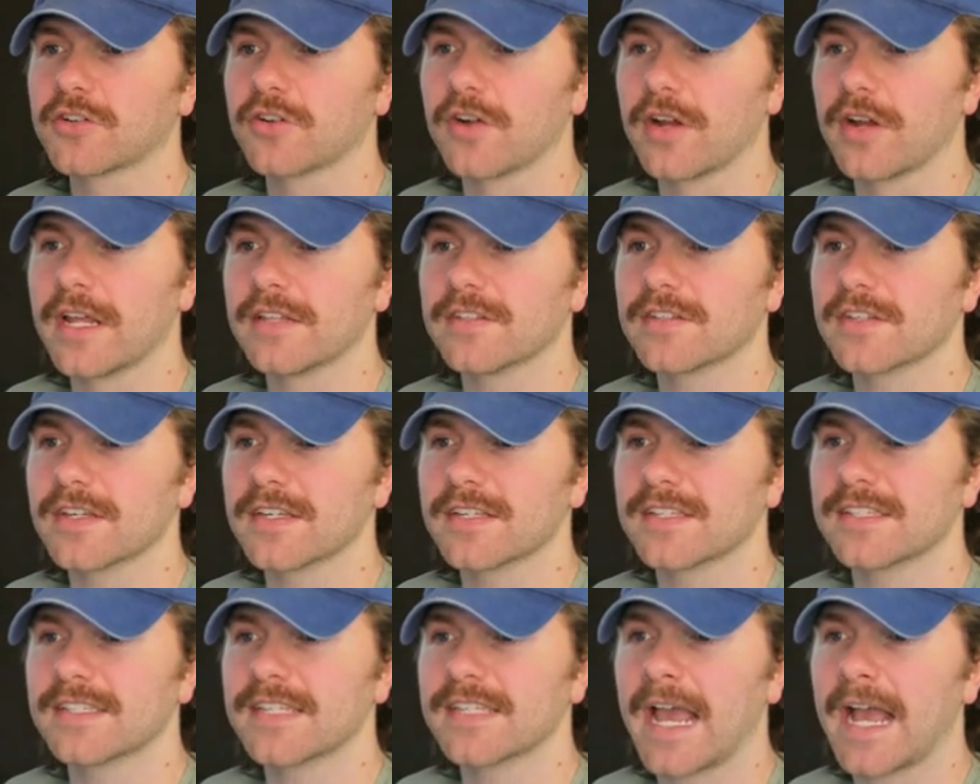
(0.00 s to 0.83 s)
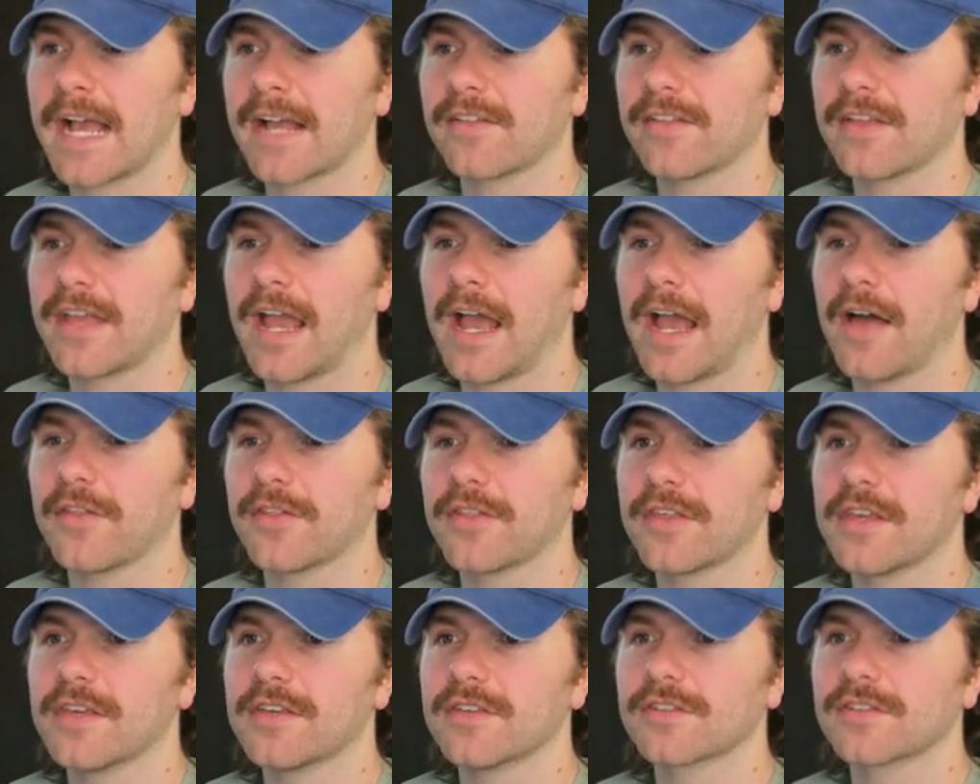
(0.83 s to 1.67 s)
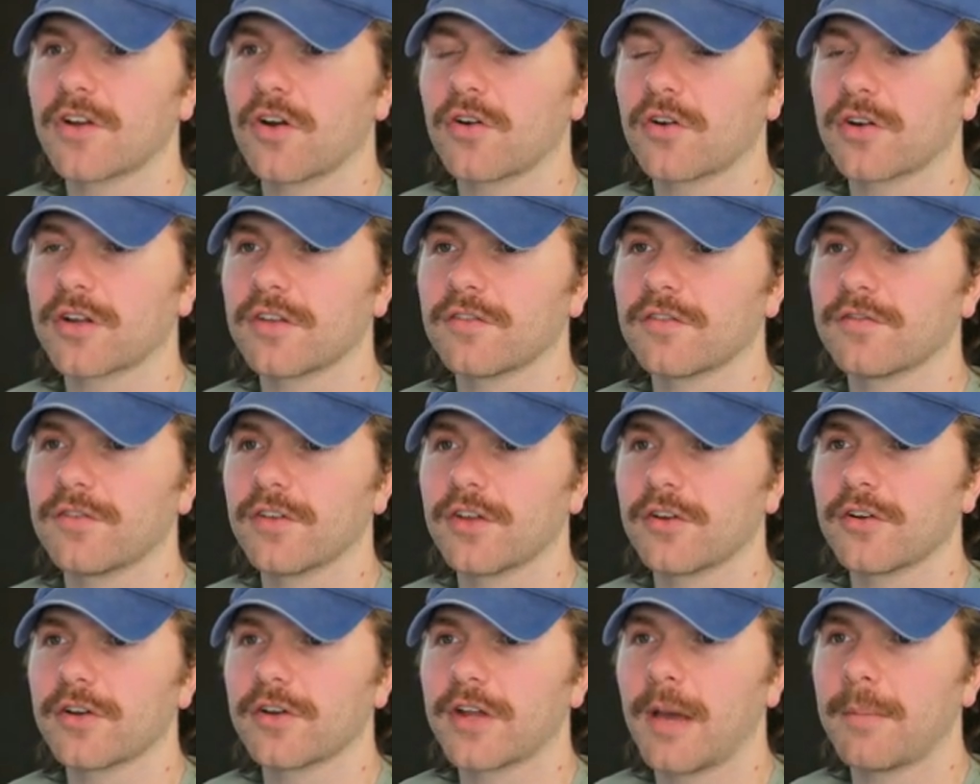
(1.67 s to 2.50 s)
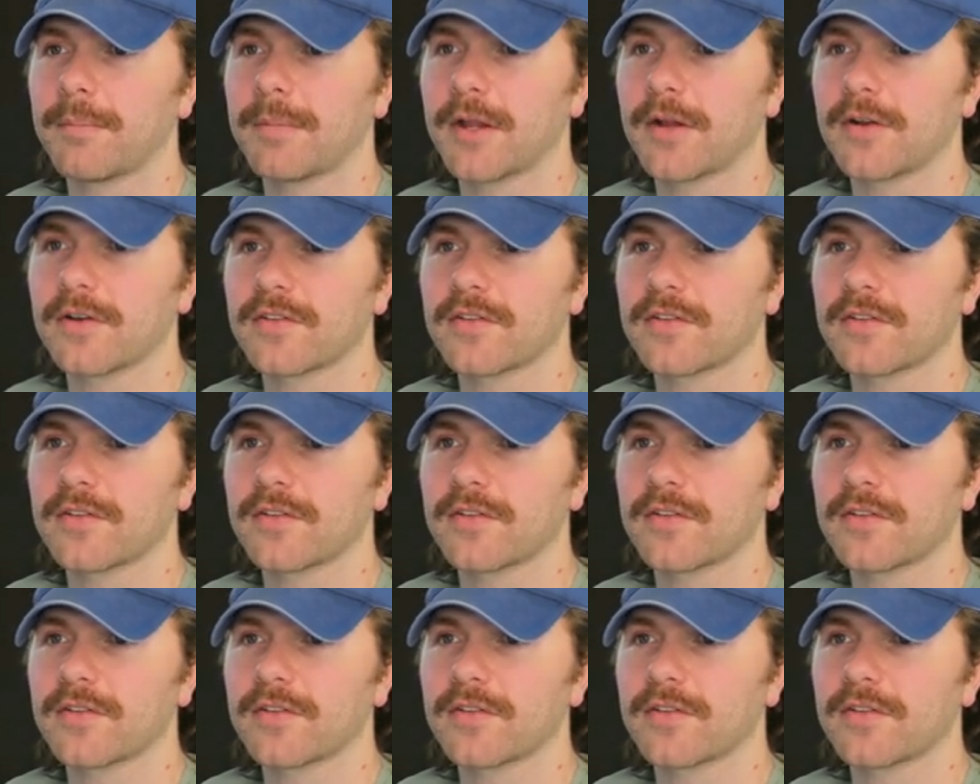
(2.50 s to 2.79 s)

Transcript: it's exactly how these are configured up here.